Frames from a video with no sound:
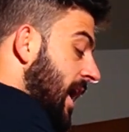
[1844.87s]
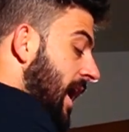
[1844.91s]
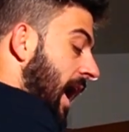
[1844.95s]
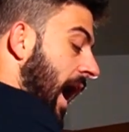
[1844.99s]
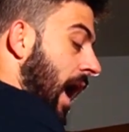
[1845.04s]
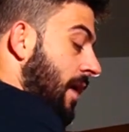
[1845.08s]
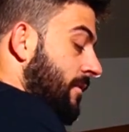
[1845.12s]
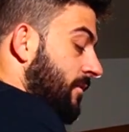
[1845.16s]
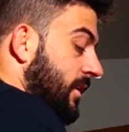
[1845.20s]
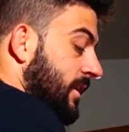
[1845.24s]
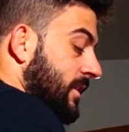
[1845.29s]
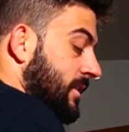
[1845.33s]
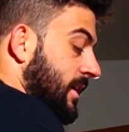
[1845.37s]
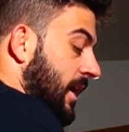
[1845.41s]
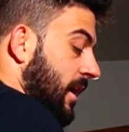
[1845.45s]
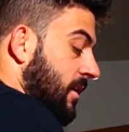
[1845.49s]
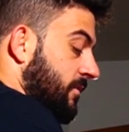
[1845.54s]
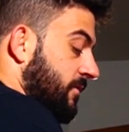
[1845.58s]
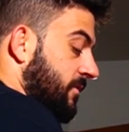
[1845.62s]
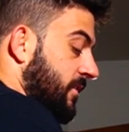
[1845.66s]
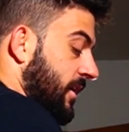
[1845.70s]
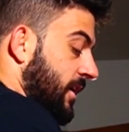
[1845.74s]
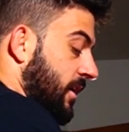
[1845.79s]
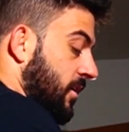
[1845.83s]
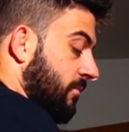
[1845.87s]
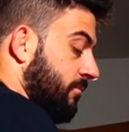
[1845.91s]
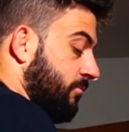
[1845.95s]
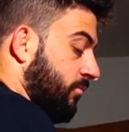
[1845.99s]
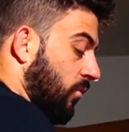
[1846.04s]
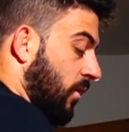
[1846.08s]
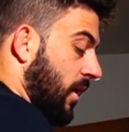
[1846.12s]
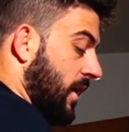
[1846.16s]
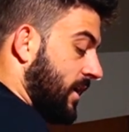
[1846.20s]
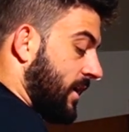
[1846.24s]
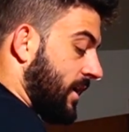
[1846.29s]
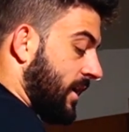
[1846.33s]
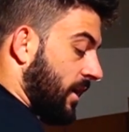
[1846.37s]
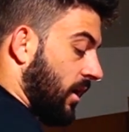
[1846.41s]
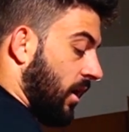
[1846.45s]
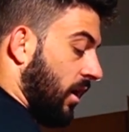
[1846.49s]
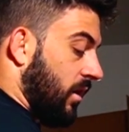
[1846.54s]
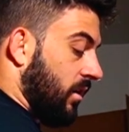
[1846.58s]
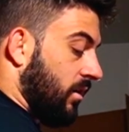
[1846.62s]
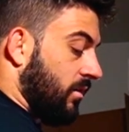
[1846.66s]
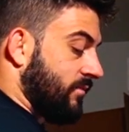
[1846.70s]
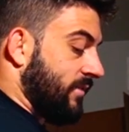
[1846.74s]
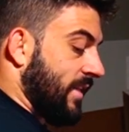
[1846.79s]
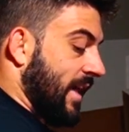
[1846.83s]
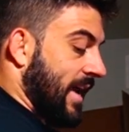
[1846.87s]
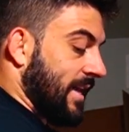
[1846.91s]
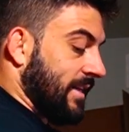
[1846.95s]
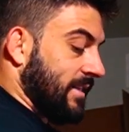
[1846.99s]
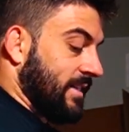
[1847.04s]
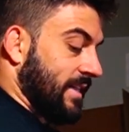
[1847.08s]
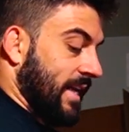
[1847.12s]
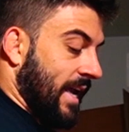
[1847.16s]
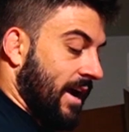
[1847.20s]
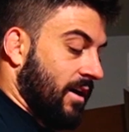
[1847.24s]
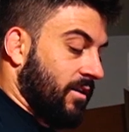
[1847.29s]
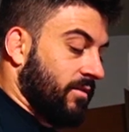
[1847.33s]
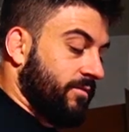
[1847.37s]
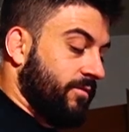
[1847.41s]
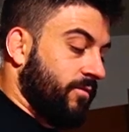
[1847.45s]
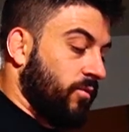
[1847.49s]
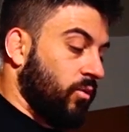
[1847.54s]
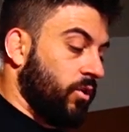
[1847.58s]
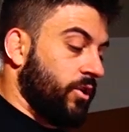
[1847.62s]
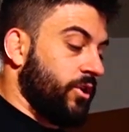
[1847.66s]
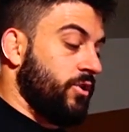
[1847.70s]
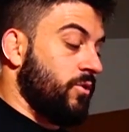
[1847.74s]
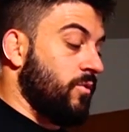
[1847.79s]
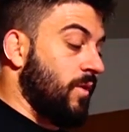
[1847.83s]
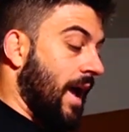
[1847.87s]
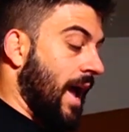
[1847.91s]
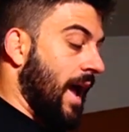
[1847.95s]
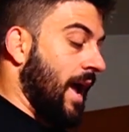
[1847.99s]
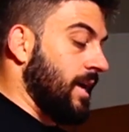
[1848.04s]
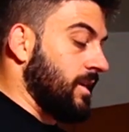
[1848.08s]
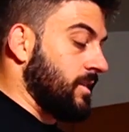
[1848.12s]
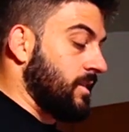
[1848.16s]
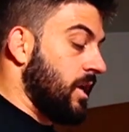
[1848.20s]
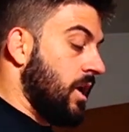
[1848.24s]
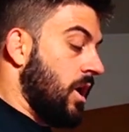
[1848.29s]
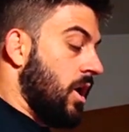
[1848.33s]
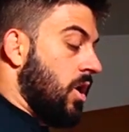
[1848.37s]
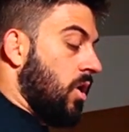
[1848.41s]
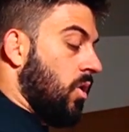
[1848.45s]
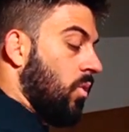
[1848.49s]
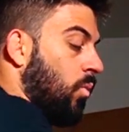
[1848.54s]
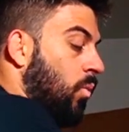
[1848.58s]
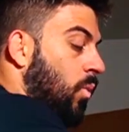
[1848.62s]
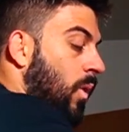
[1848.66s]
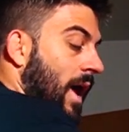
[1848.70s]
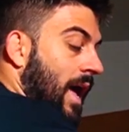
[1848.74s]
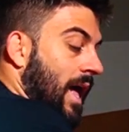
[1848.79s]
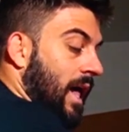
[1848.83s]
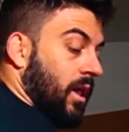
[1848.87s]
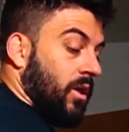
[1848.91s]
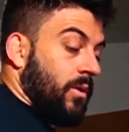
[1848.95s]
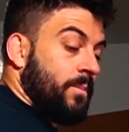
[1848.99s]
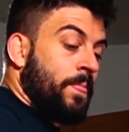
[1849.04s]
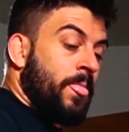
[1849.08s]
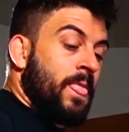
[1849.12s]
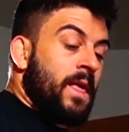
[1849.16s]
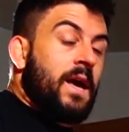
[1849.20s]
I have an entire video breaking all of that down for you as well.